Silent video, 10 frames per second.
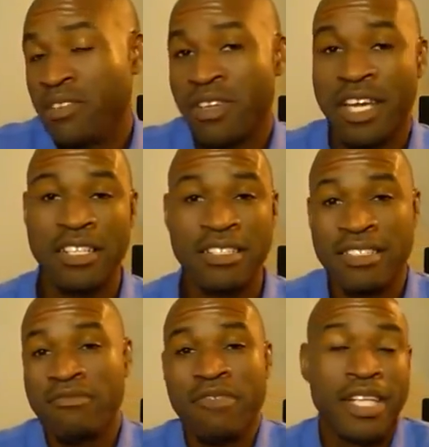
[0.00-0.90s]
kind of
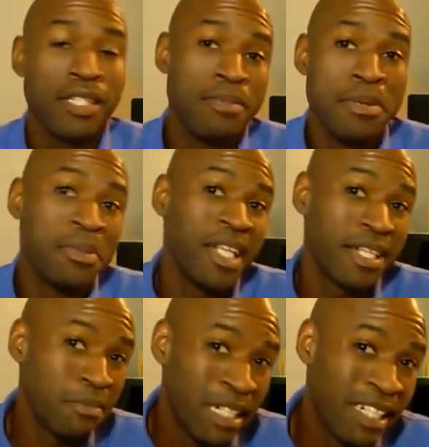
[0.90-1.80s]
just regular people
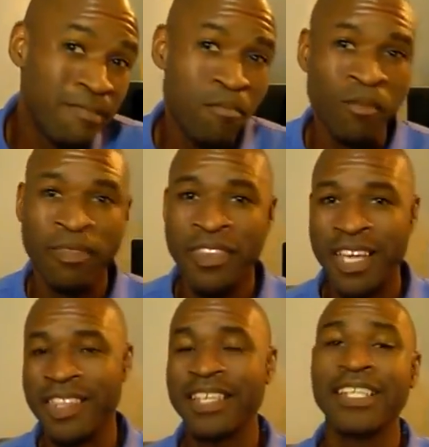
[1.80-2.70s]
like me.
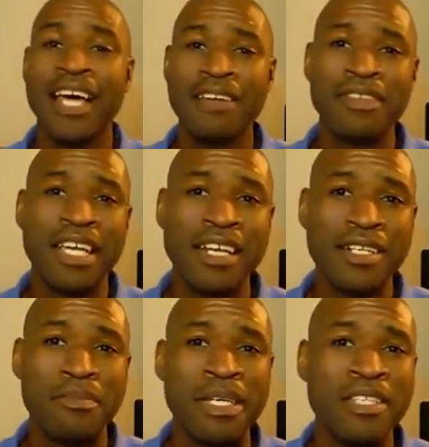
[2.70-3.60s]
I think a lot of it kind of
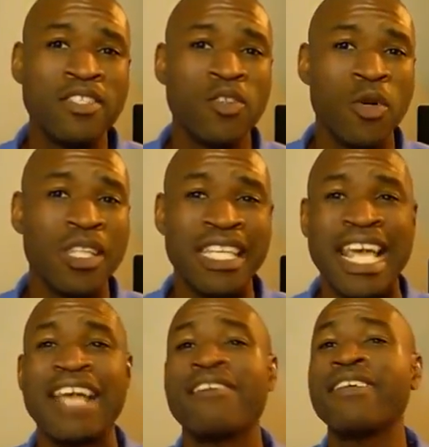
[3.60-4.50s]
depends on
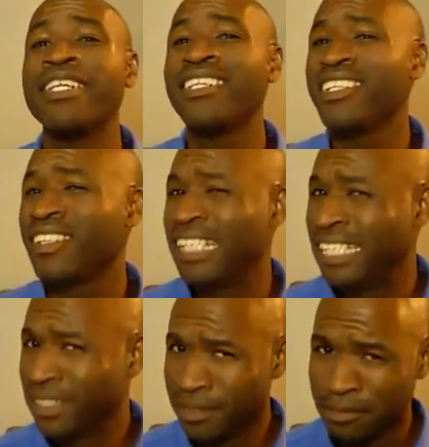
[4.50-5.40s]
the area you're
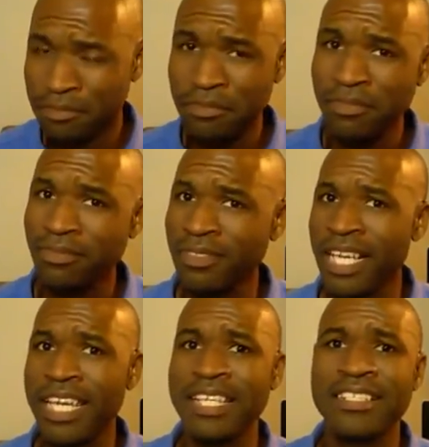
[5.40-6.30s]
in
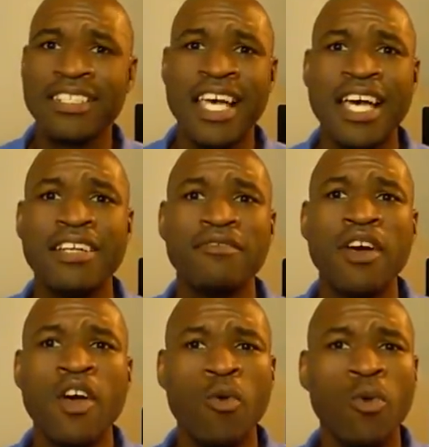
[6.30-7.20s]
and just kind of
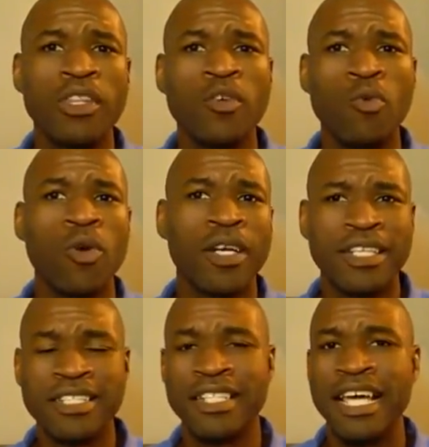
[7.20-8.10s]
what the work
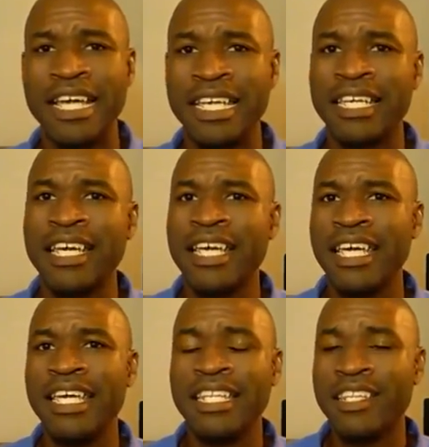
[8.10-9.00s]
is like
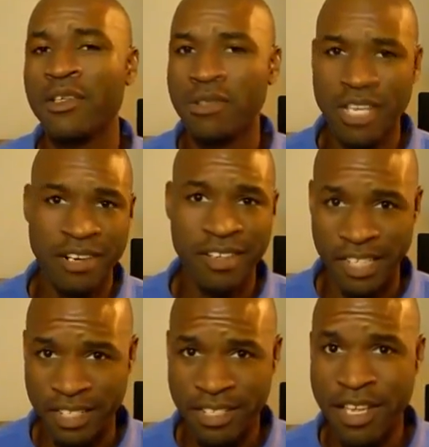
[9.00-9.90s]
in those
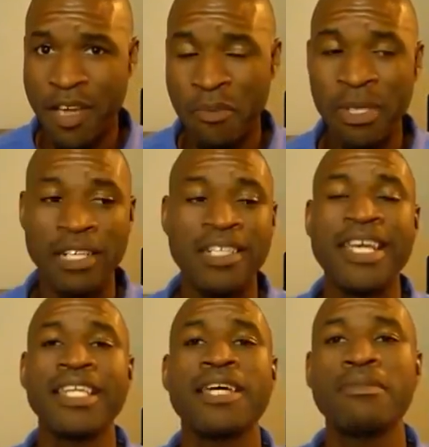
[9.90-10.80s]
areas. But
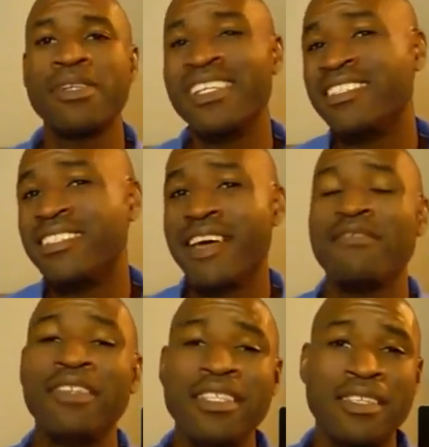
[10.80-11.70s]
day labor is
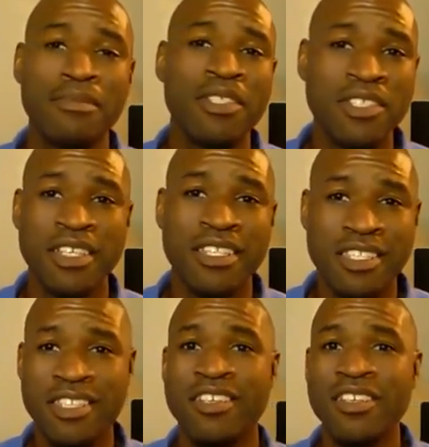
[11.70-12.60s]
definitely something to
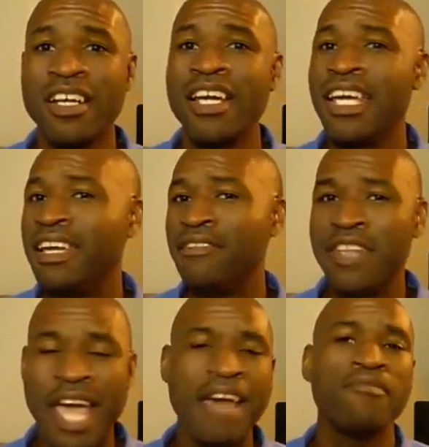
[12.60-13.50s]
consider if
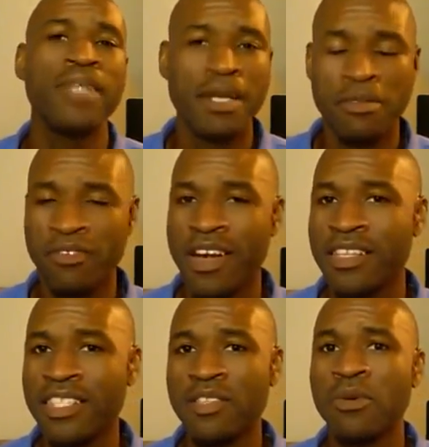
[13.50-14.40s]
you haven't been able to
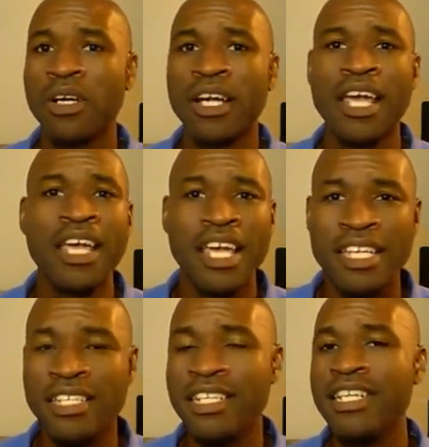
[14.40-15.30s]
find any work
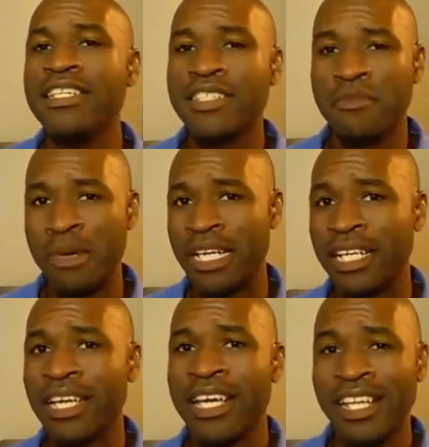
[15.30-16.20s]
and you need some
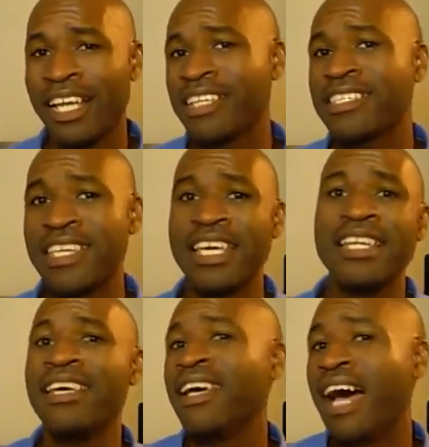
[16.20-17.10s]
money. Like I
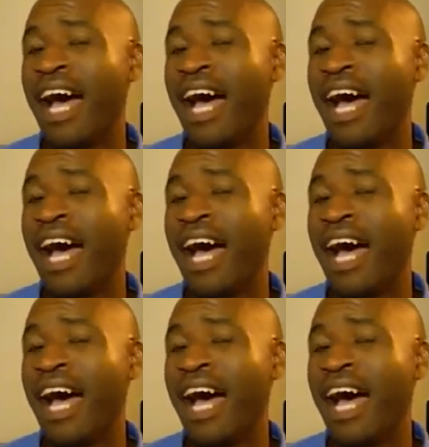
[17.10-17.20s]
said,